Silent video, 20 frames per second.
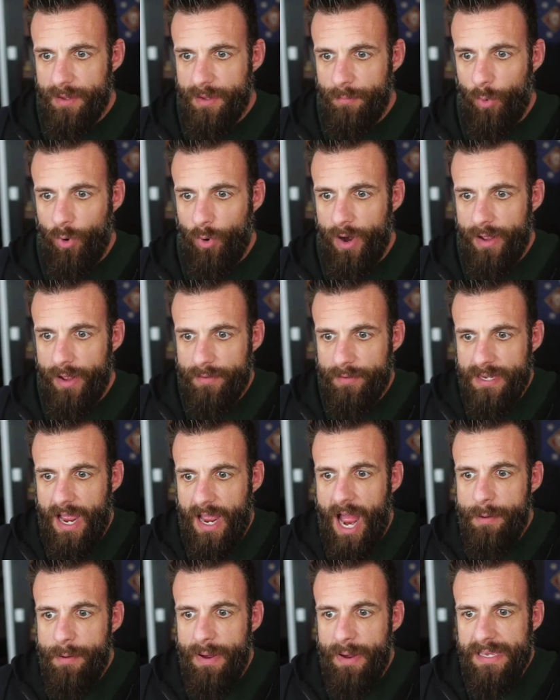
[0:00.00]
more I,
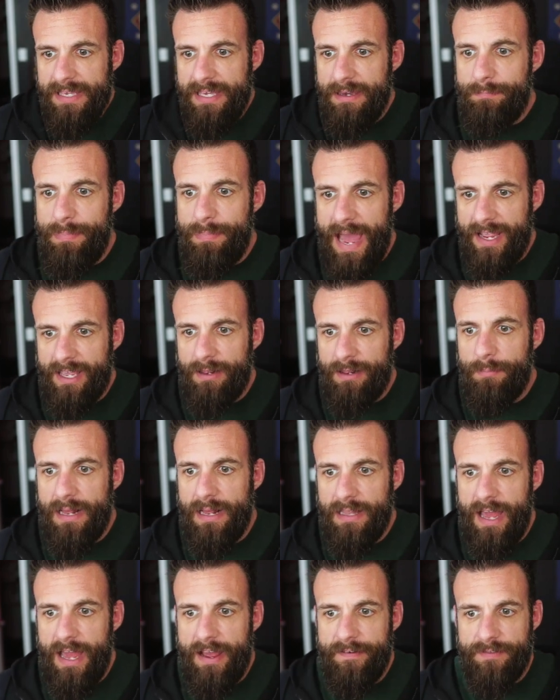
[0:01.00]
time I get back in my
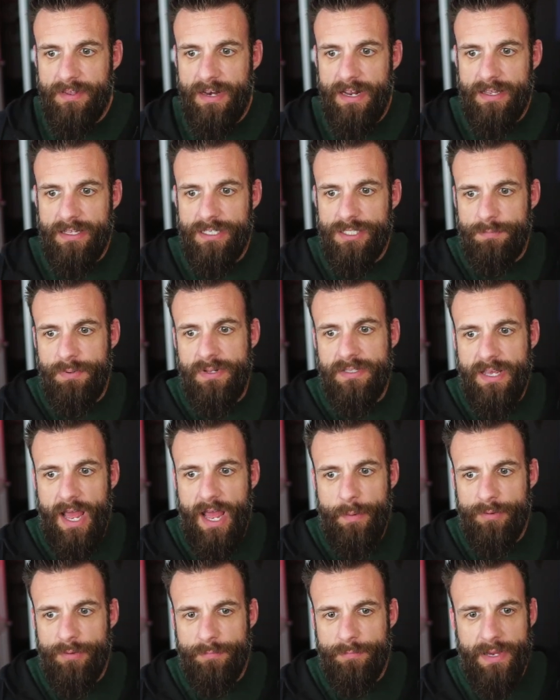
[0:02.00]
life that I can spend
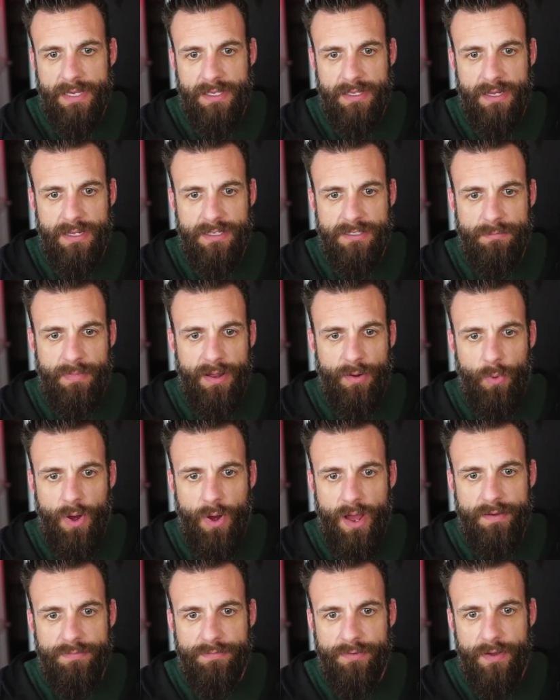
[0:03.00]
time with my kids and my
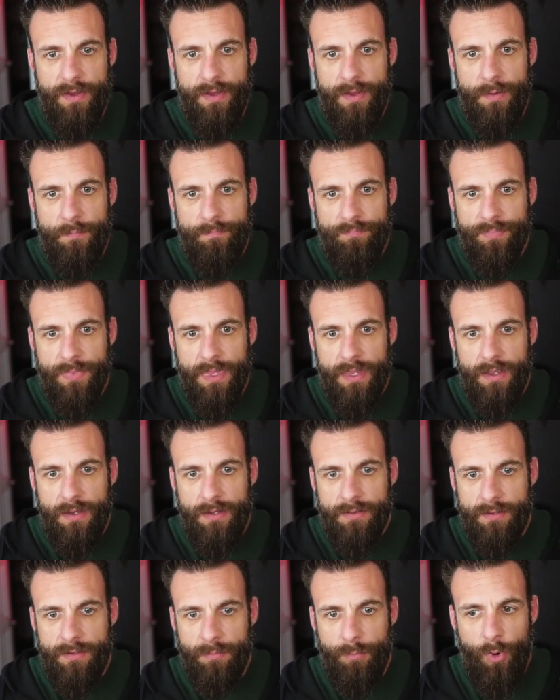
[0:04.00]
wife.
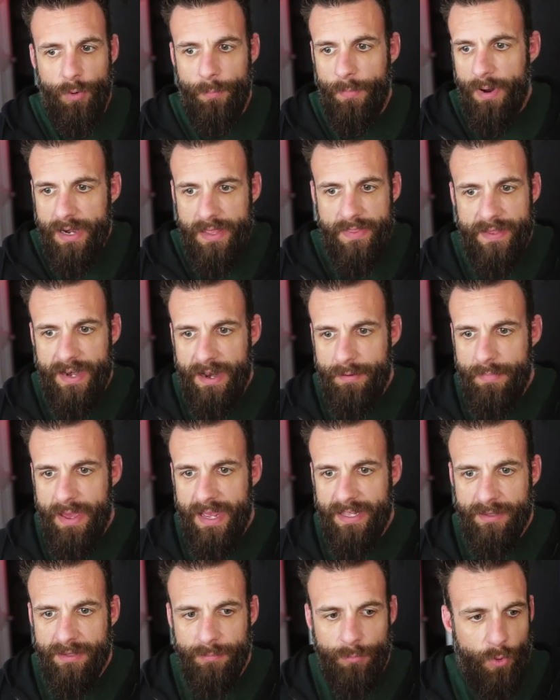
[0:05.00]
The more money that I
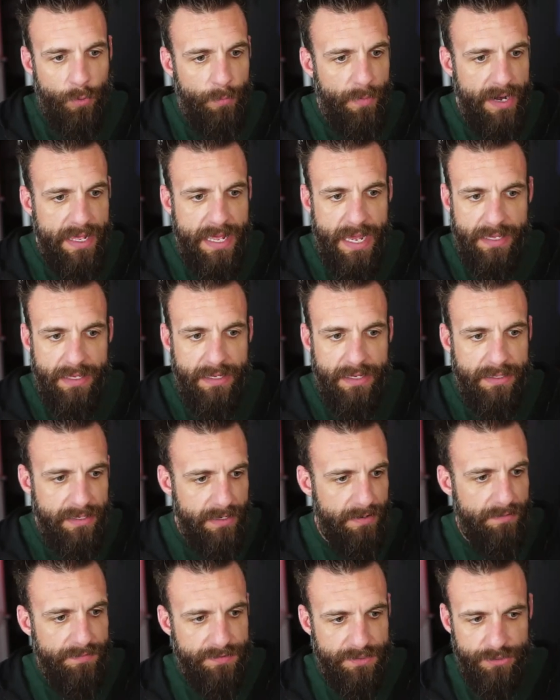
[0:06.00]
make, the more money I can
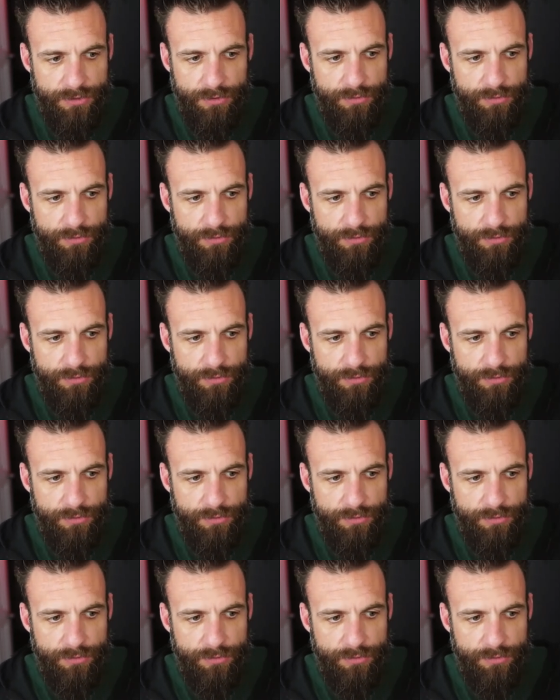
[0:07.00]
give to